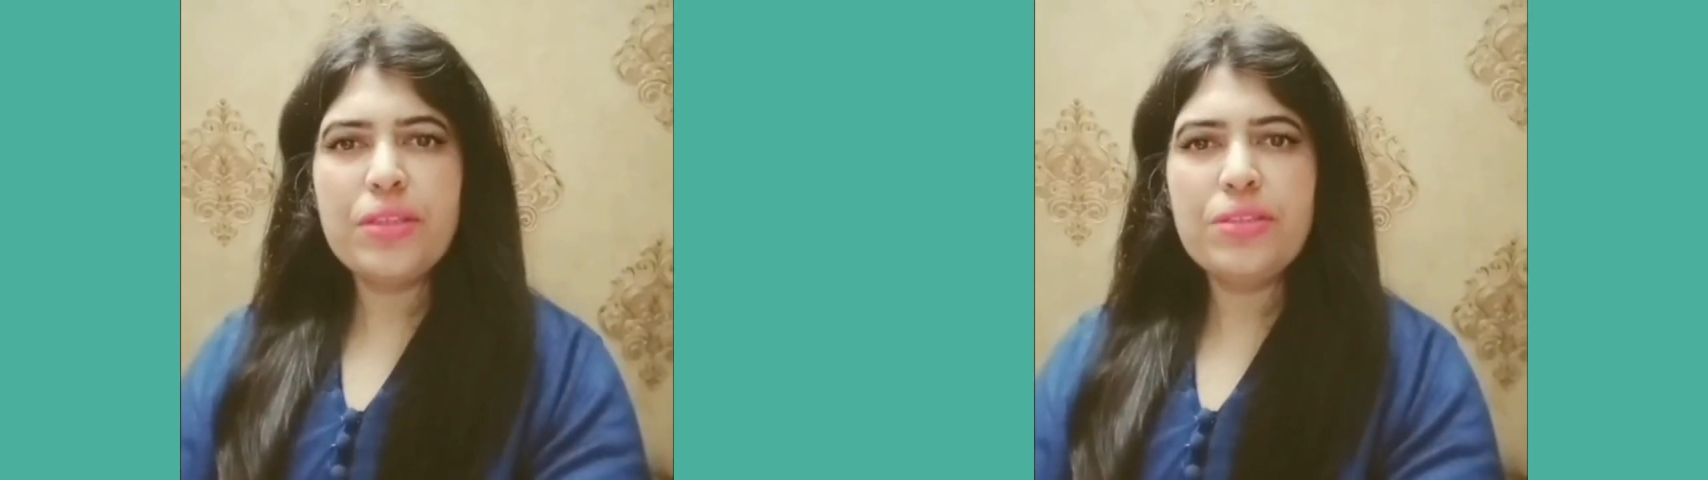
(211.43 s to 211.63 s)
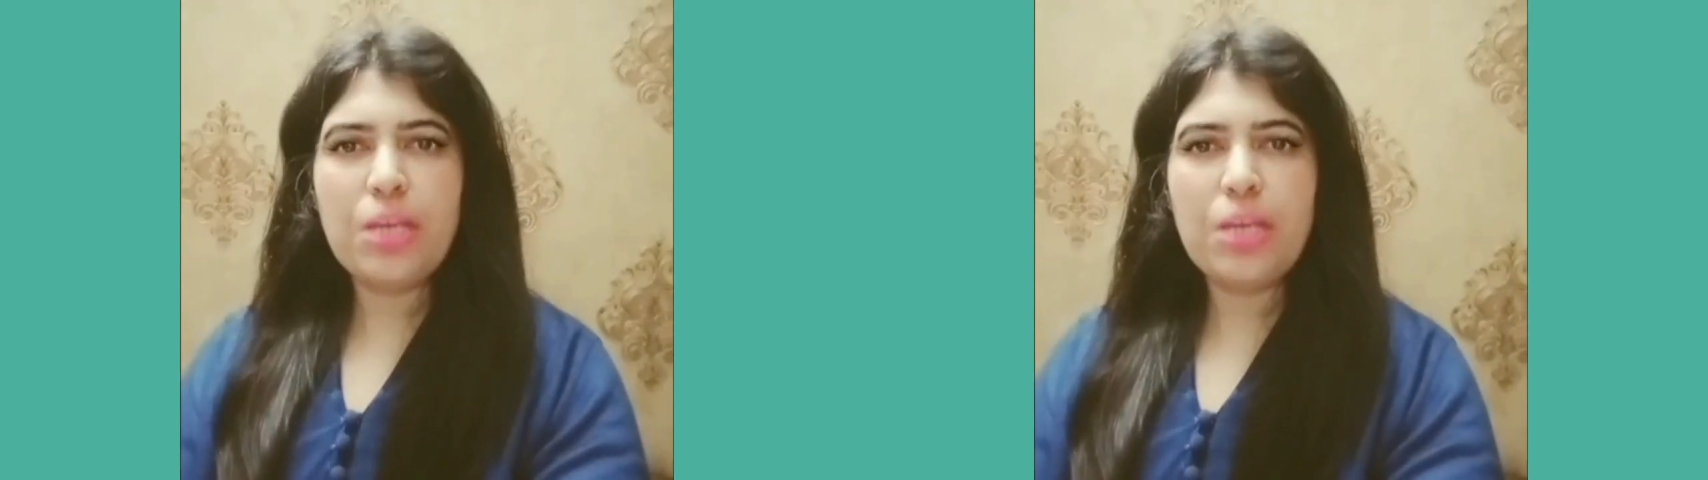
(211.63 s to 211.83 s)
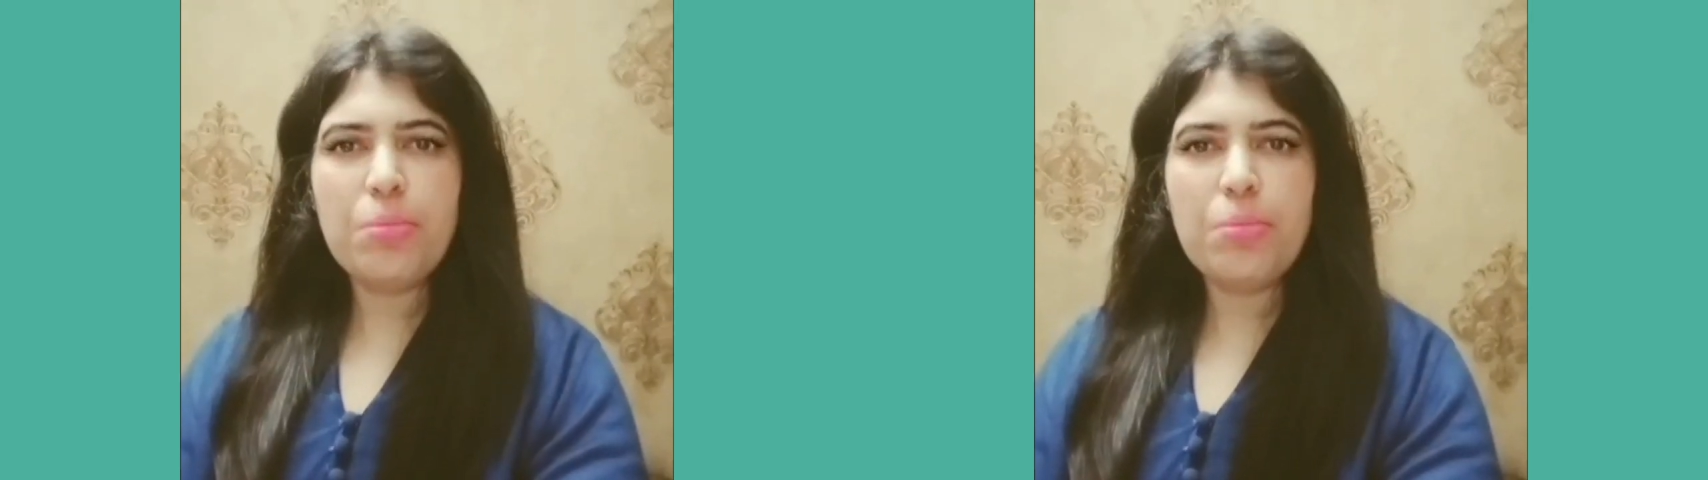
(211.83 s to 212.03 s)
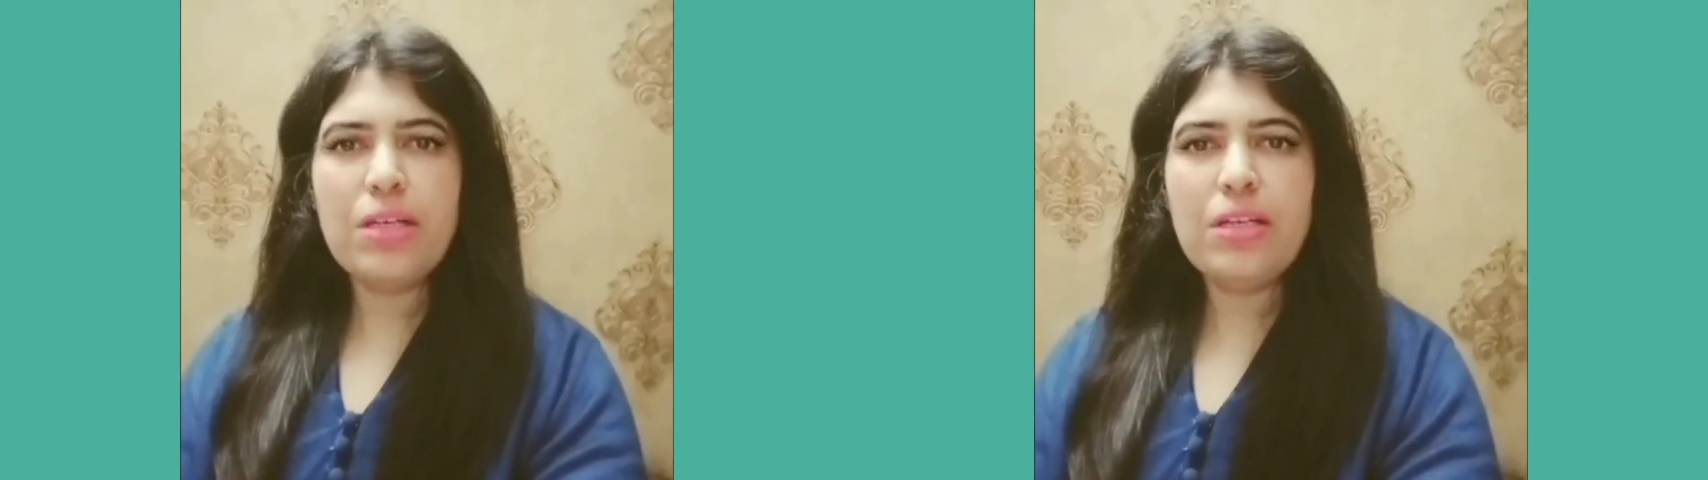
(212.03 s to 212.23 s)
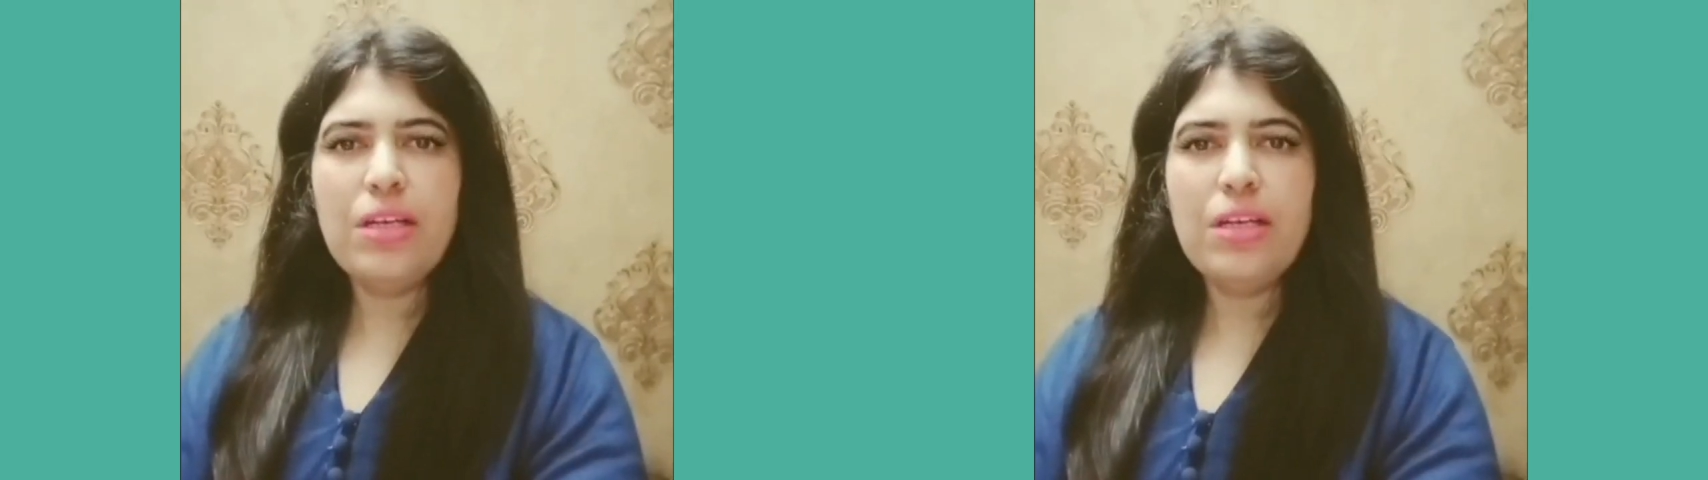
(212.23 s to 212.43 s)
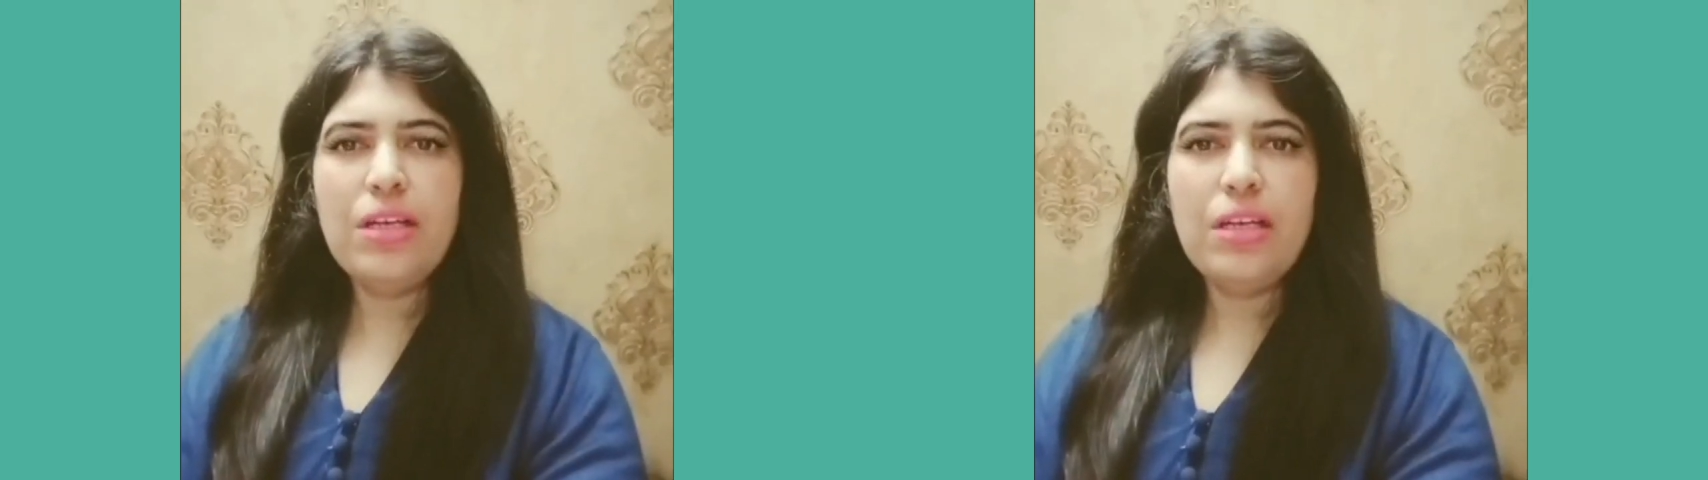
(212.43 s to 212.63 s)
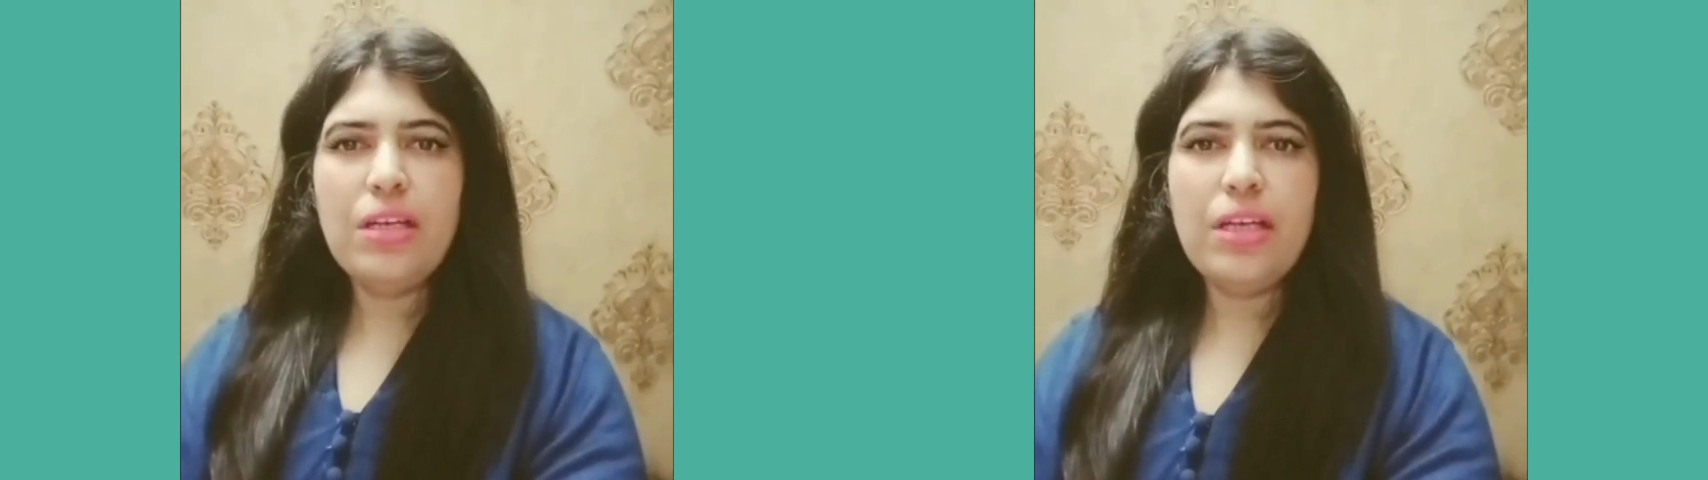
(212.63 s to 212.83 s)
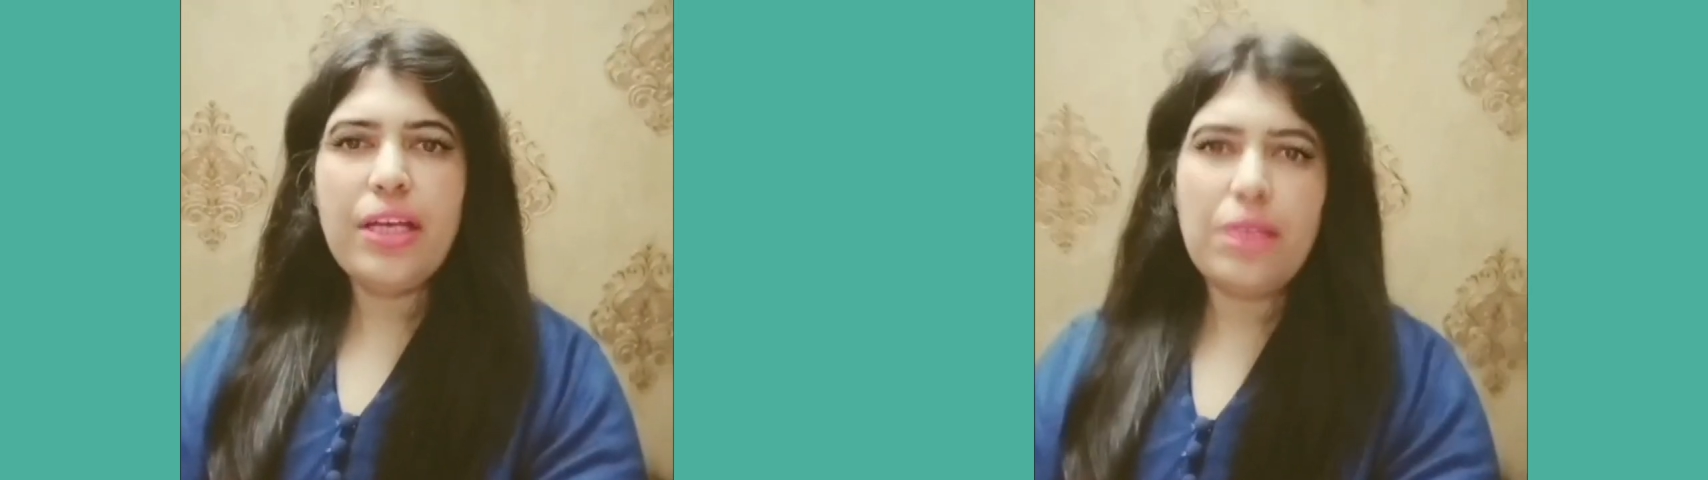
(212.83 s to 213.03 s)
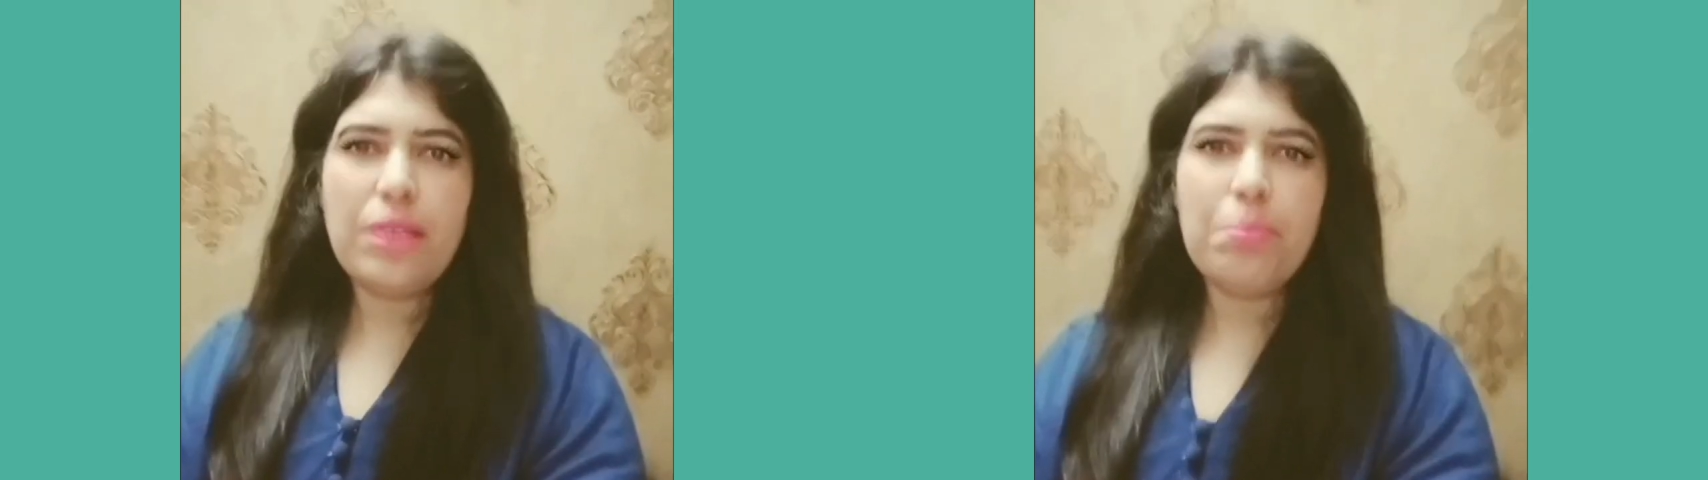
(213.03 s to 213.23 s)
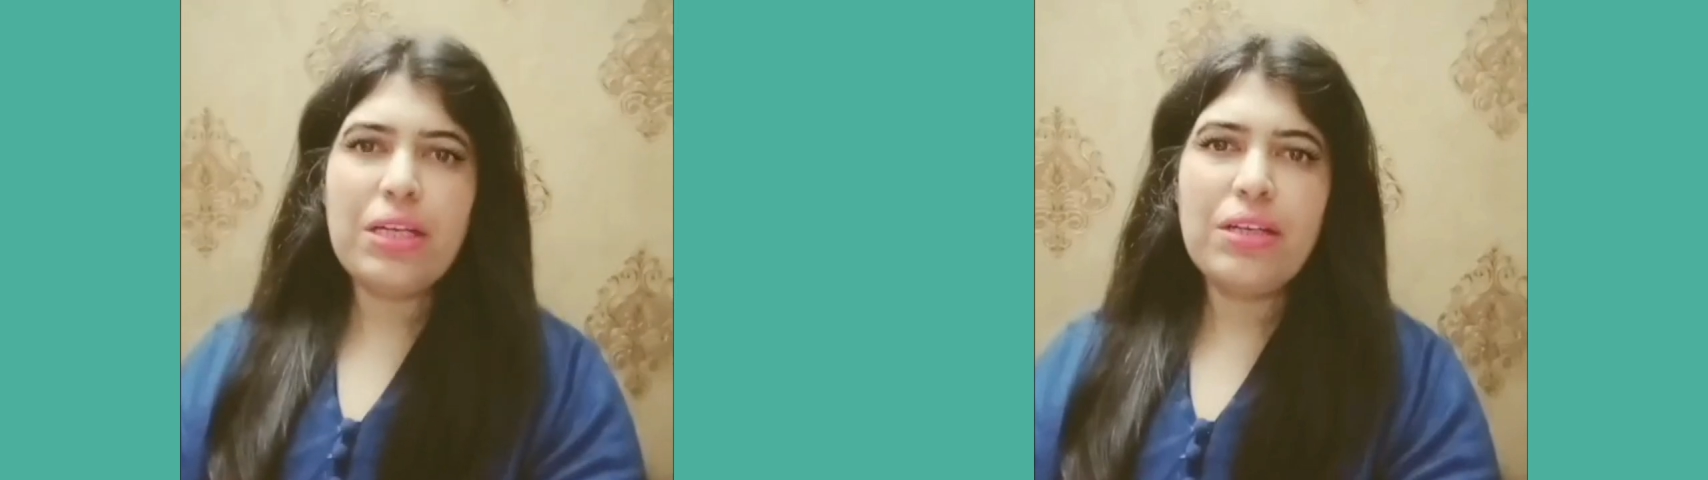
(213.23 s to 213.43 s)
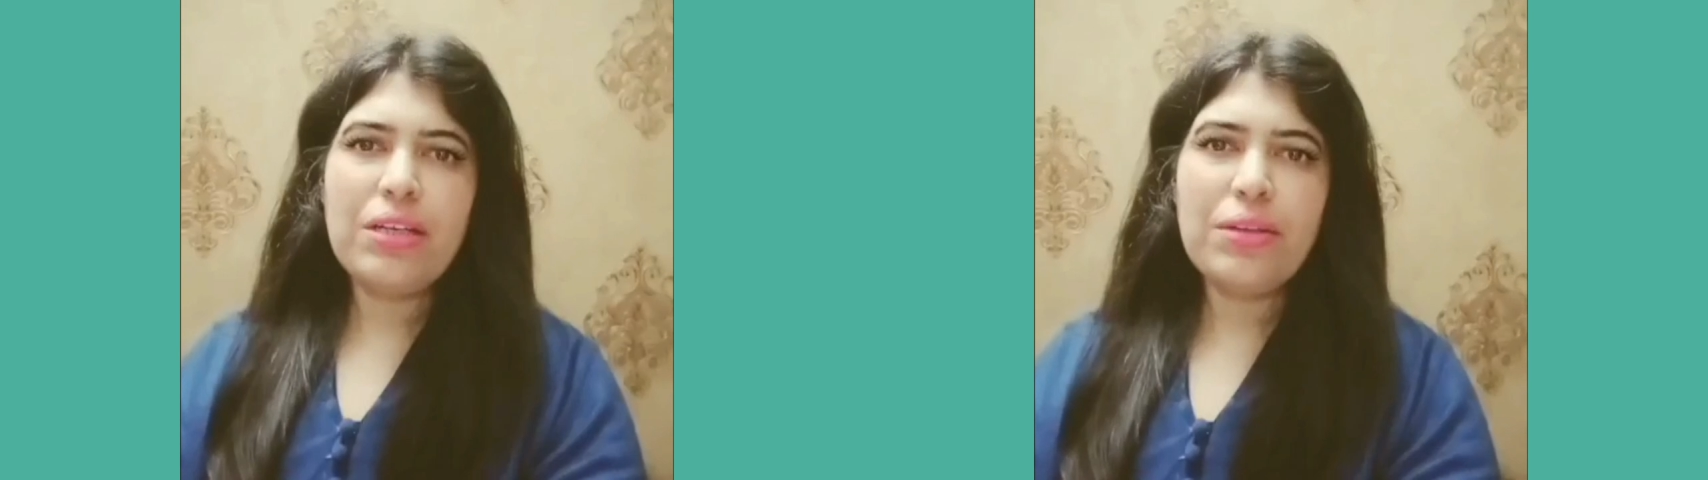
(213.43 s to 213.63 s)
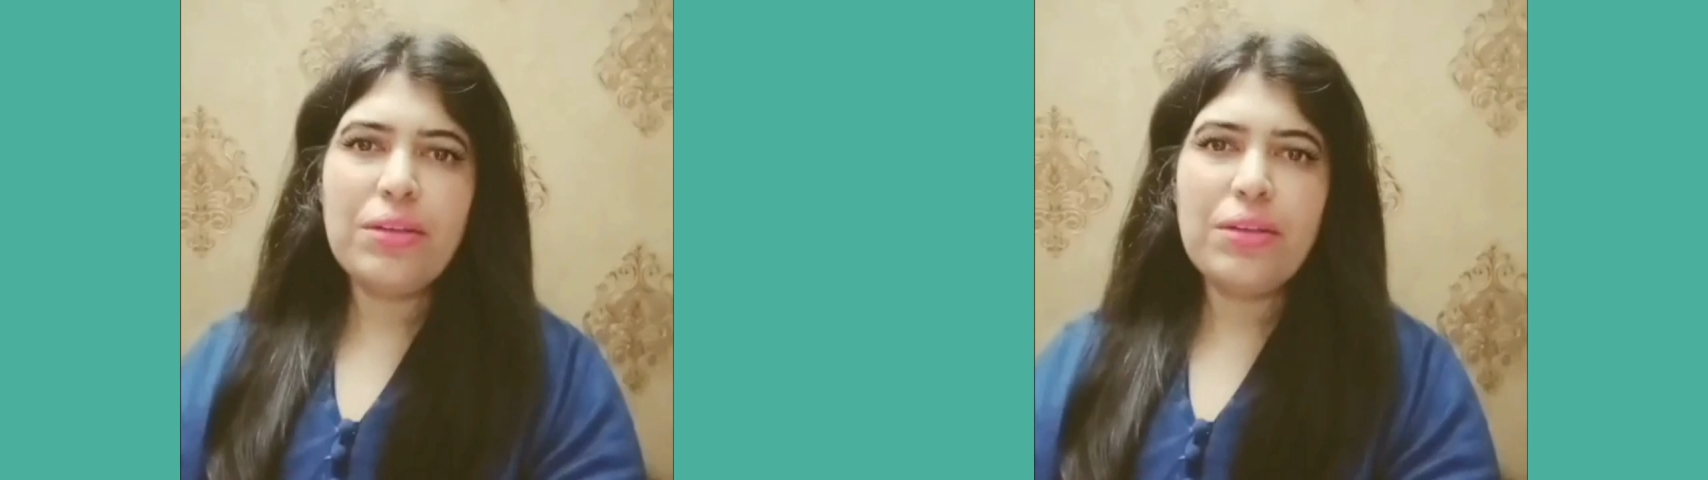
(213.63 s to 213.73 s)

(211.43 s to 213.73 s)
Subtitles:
drama, and epic.